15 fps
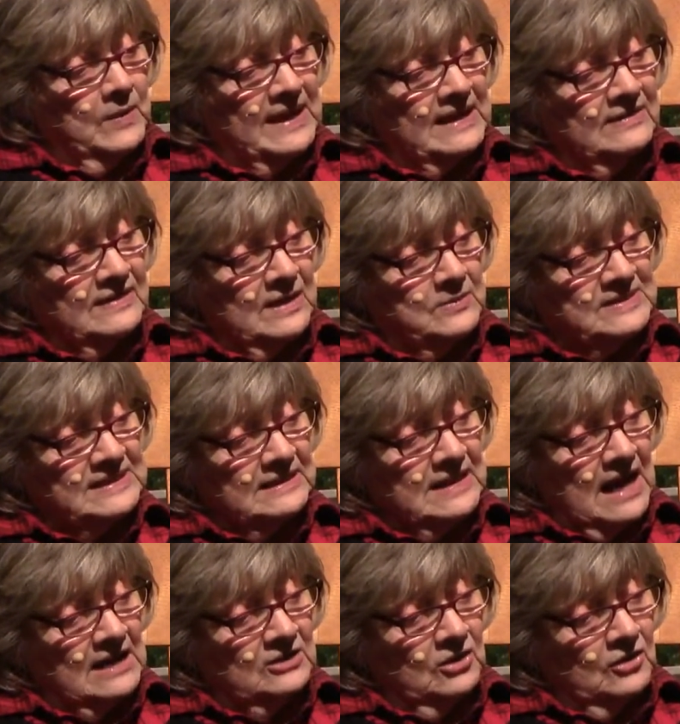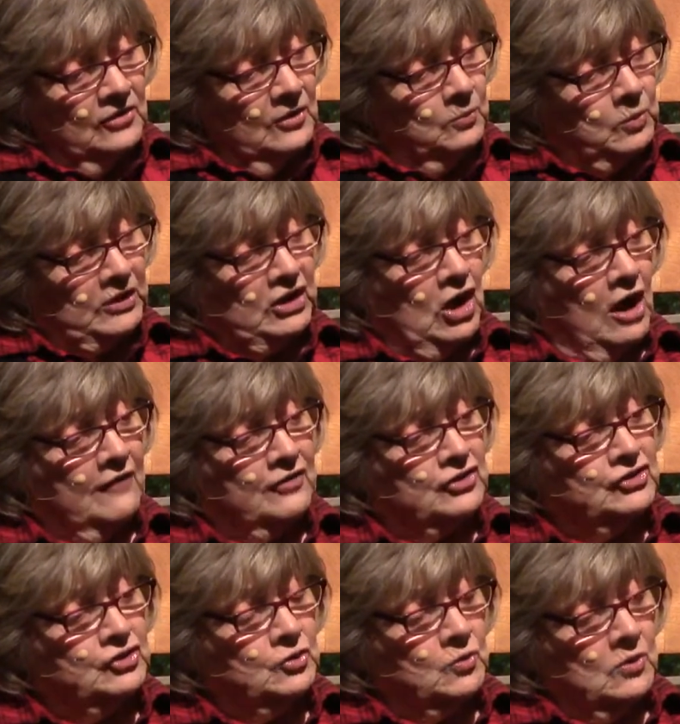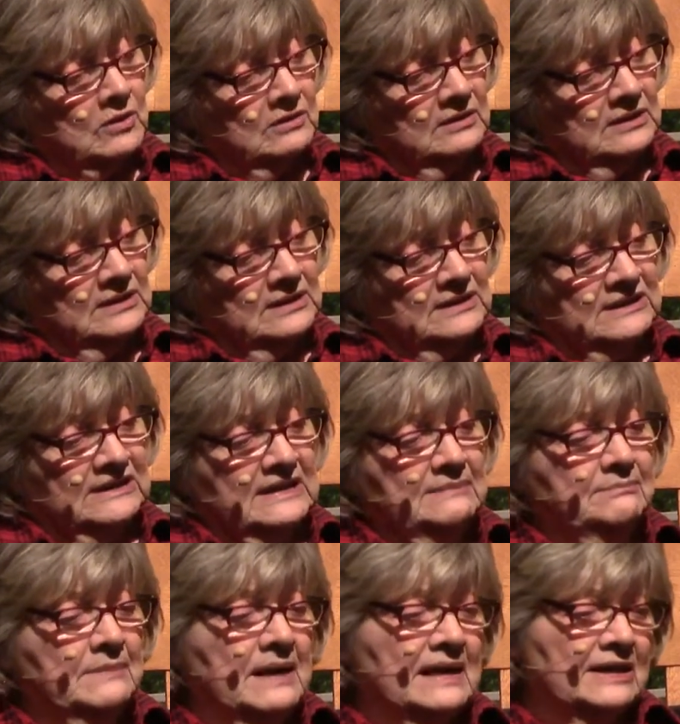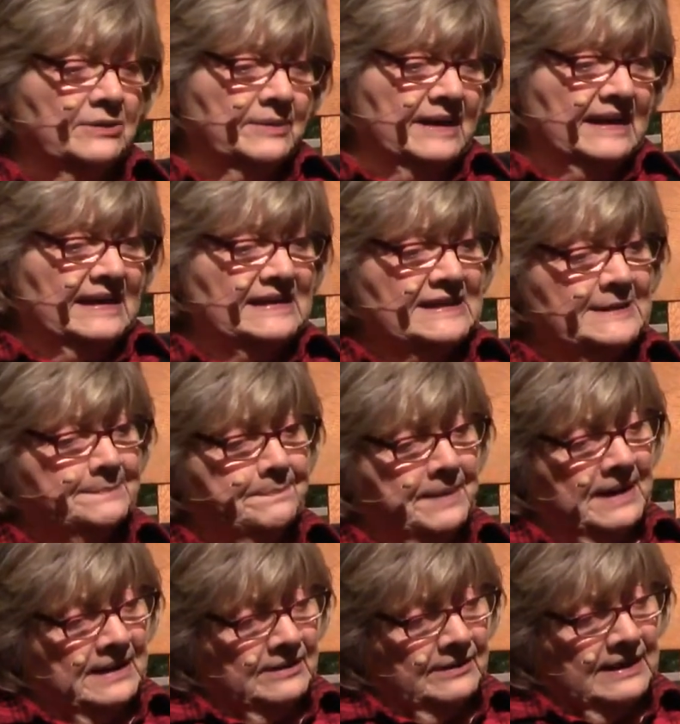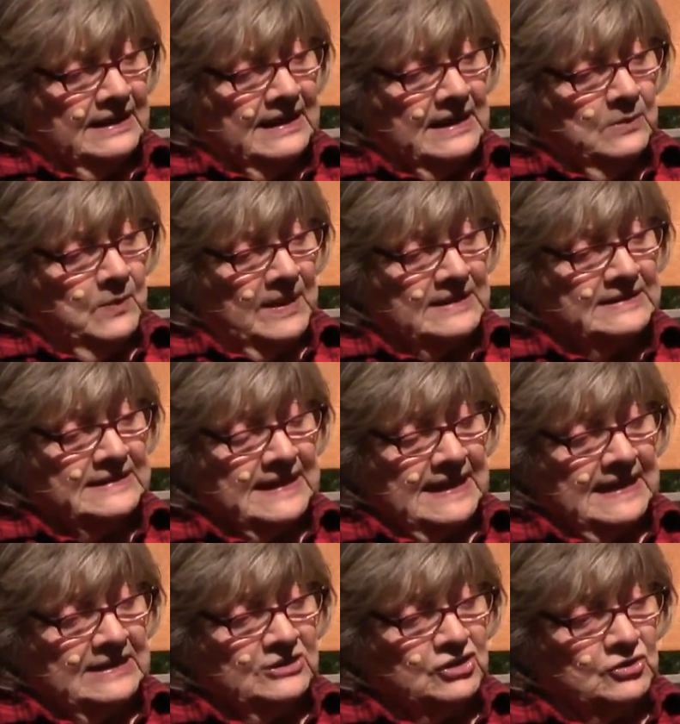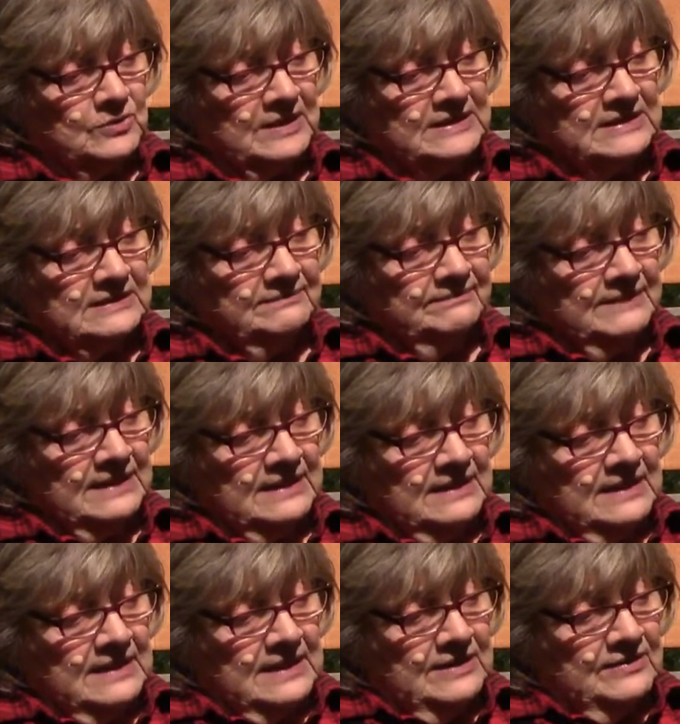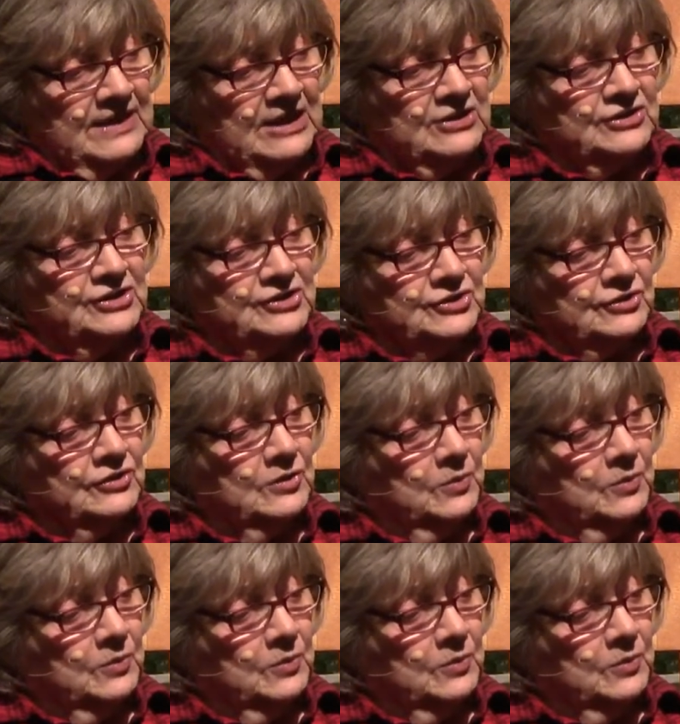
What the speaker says: week, there was a knock on the woodcarver's door. Muttering and sputtering, he went to answer it. There stood